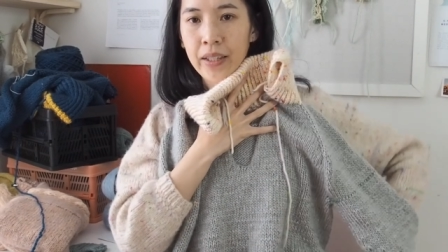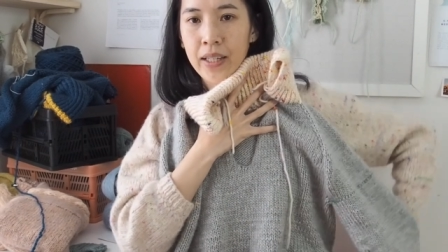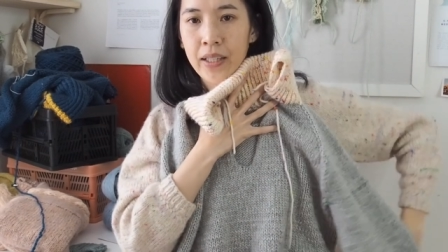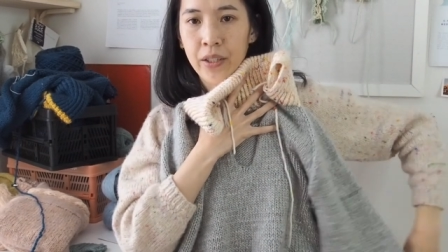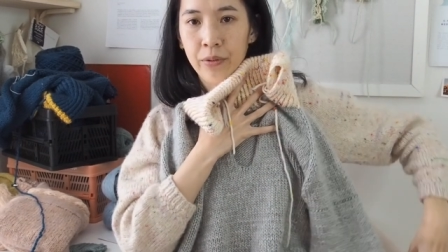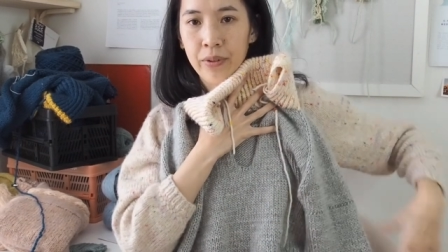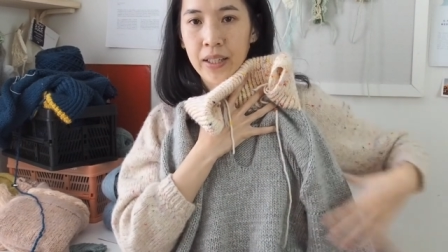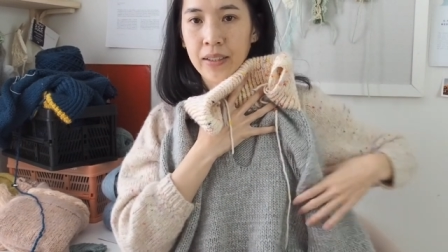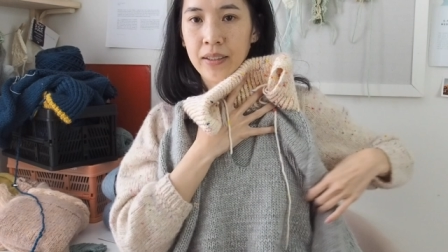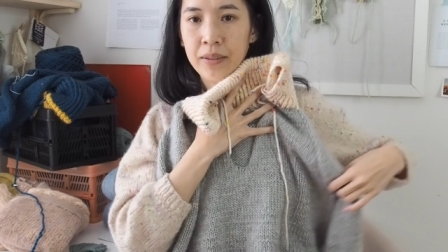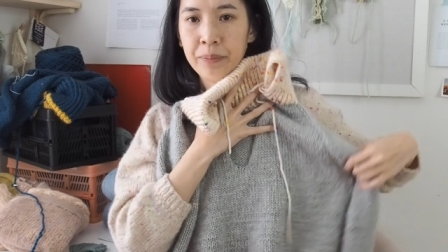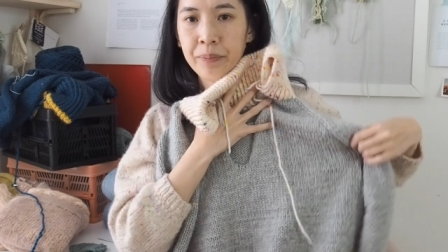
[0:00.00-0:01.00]
in the
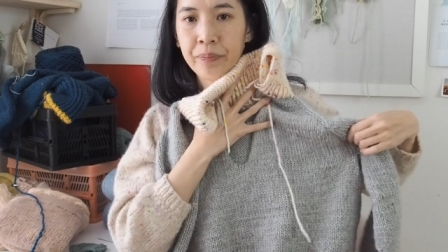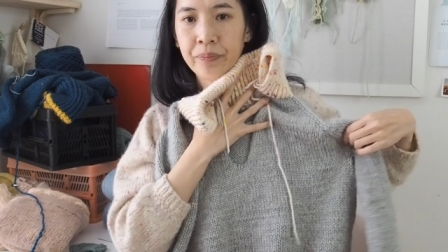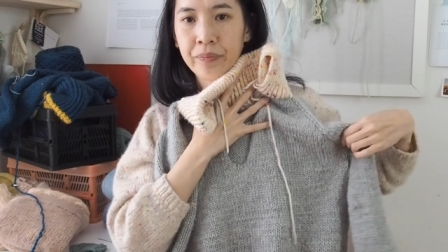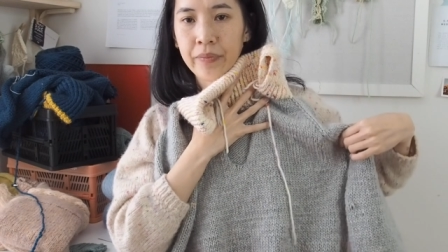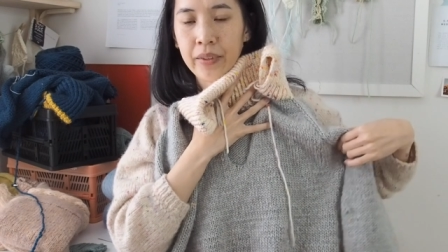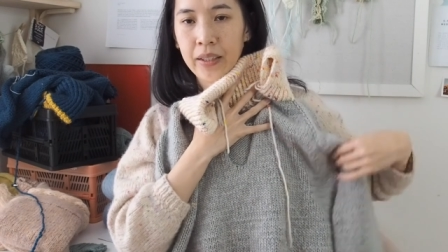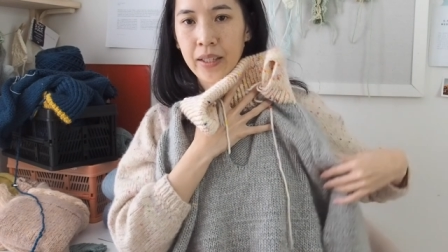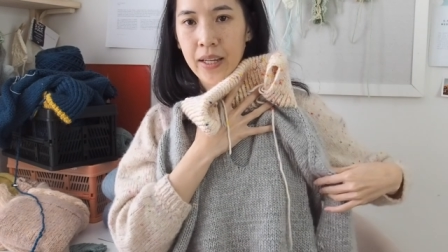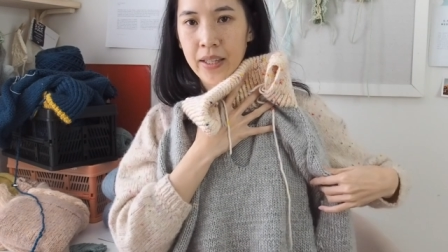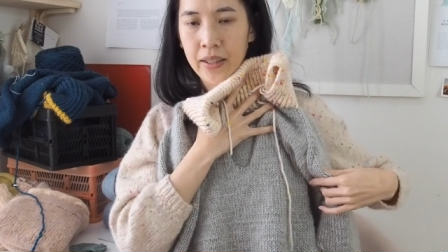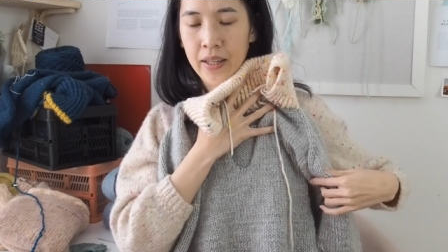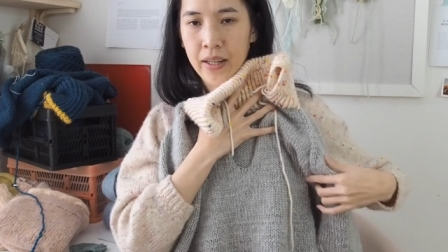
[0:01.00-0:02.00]
raglan
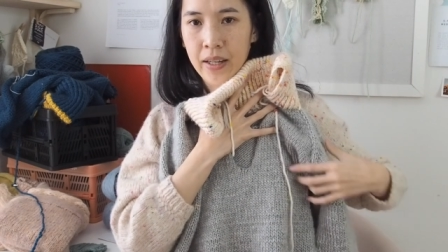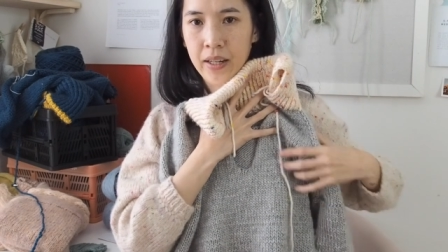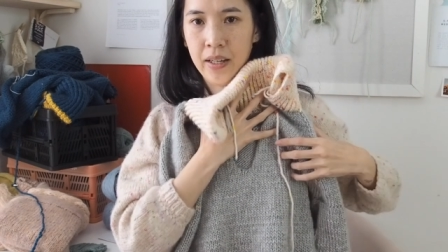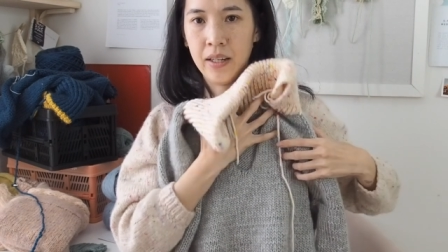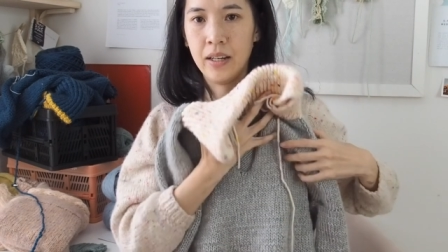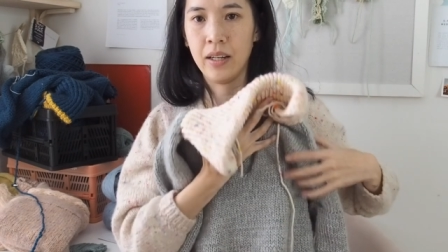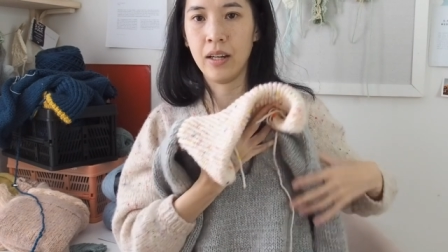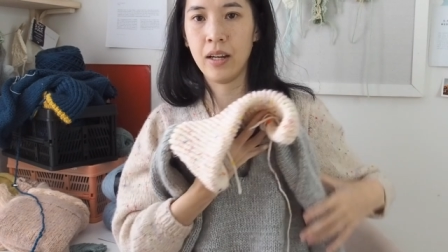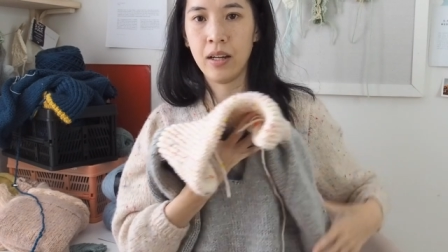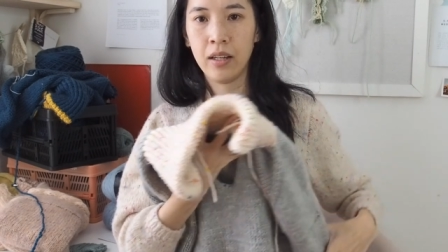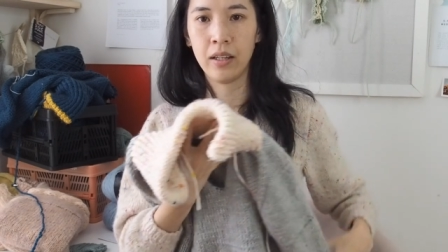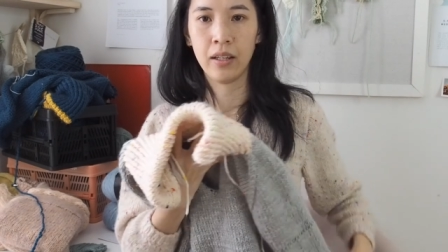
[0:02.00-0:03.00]
and then
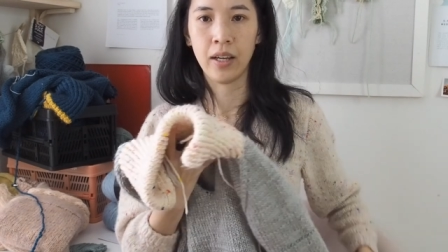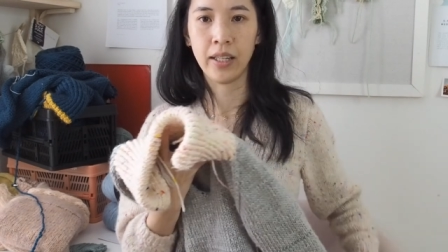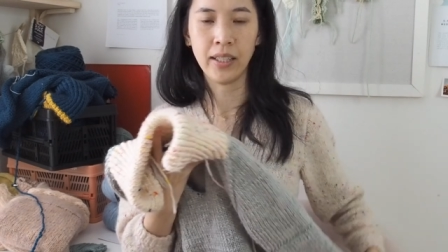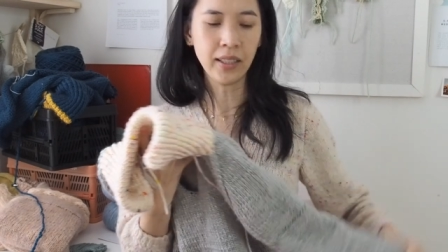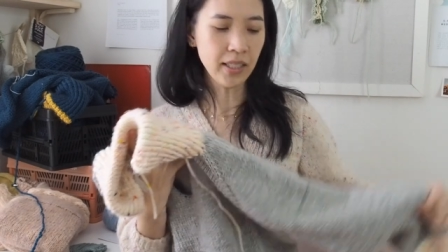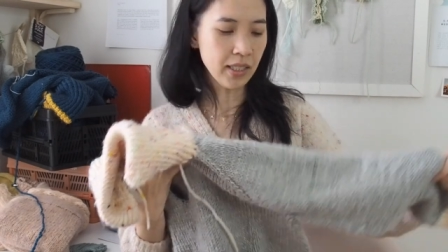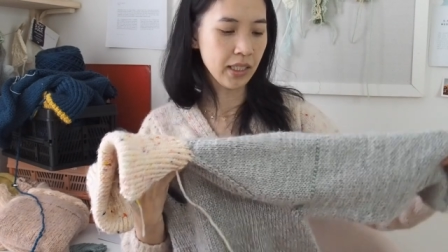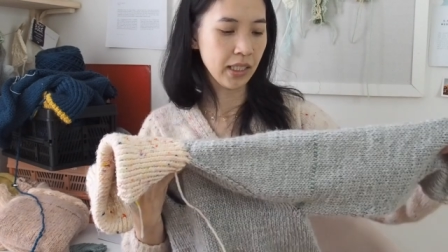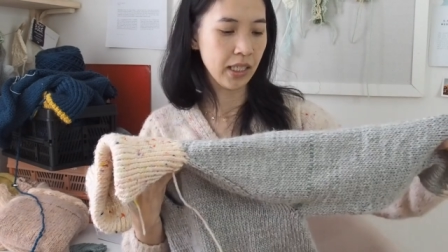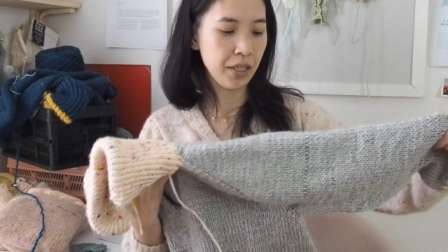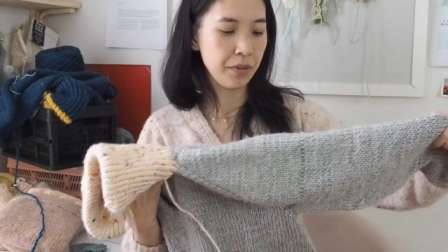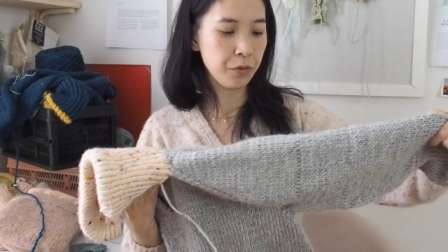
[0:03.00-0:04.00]
I think the
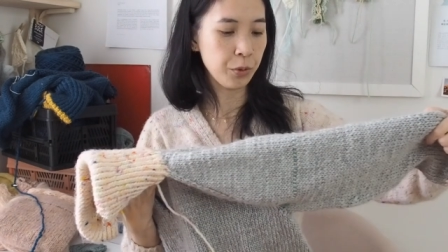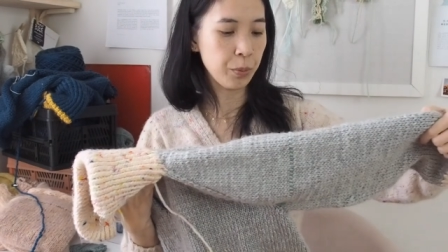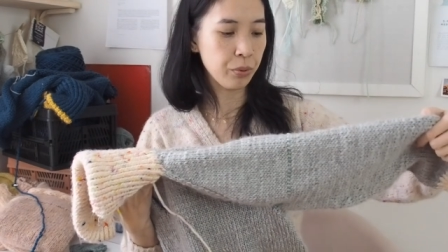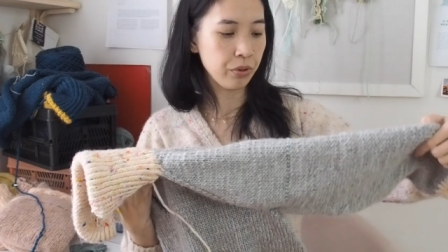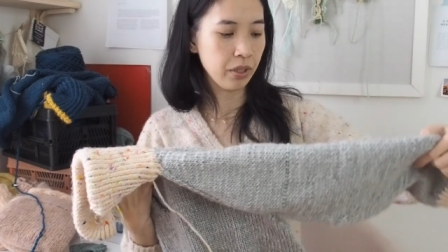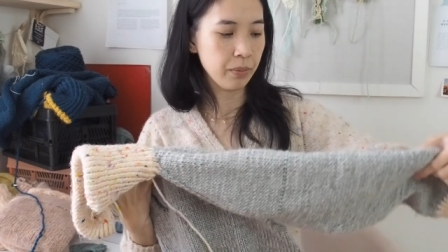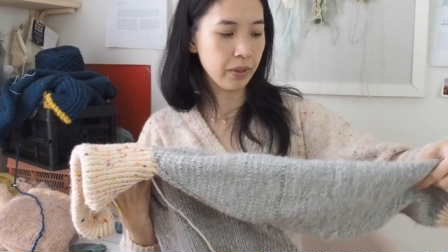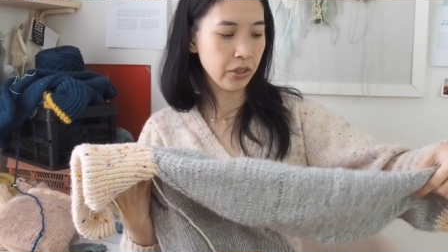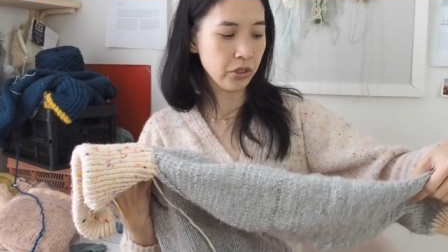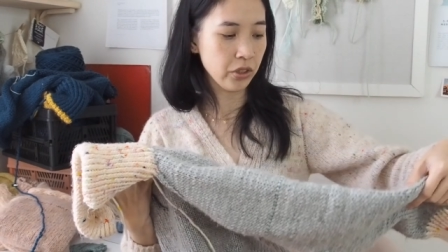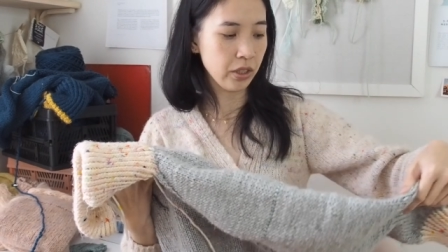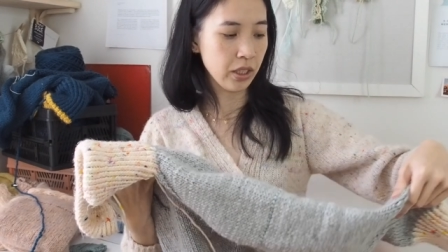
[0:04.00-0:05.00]
sleeves were pretty
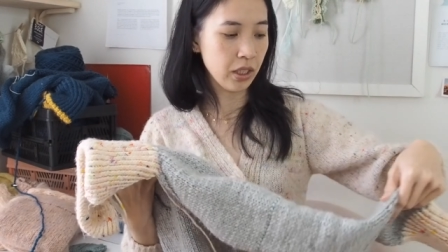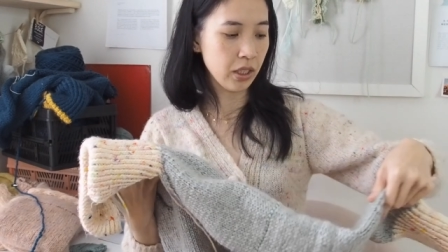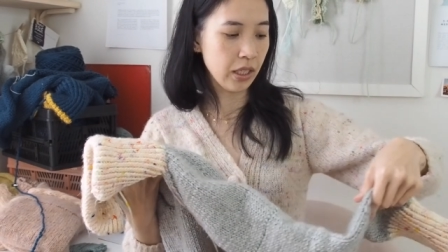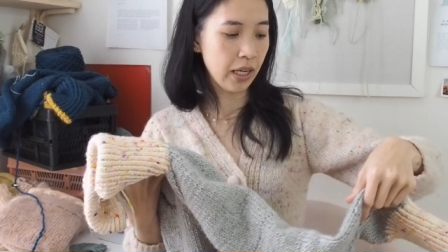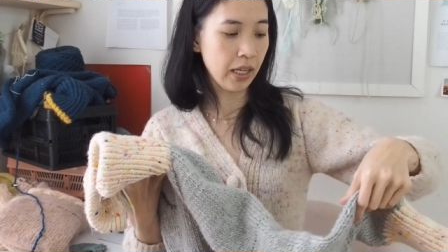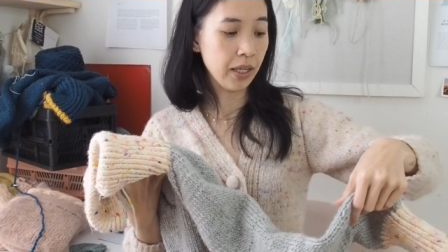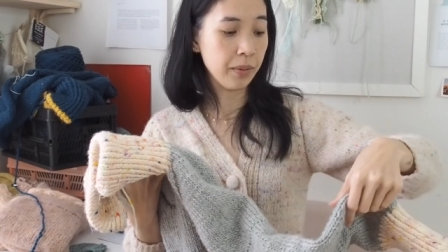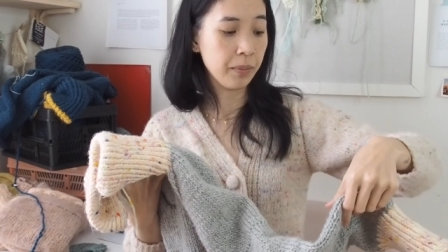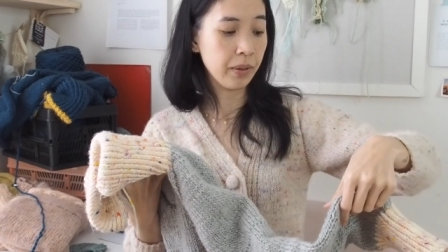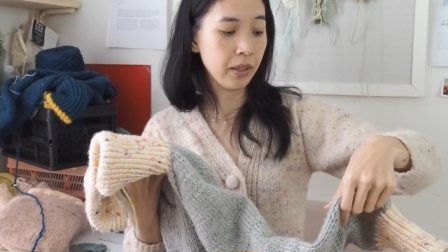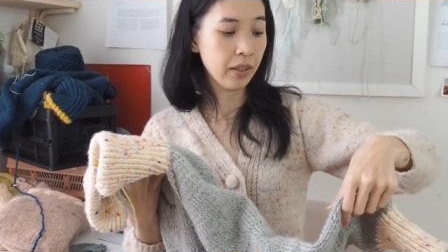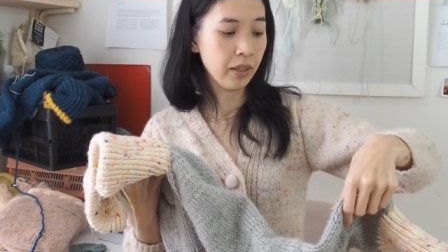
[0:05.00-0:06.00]
much the same.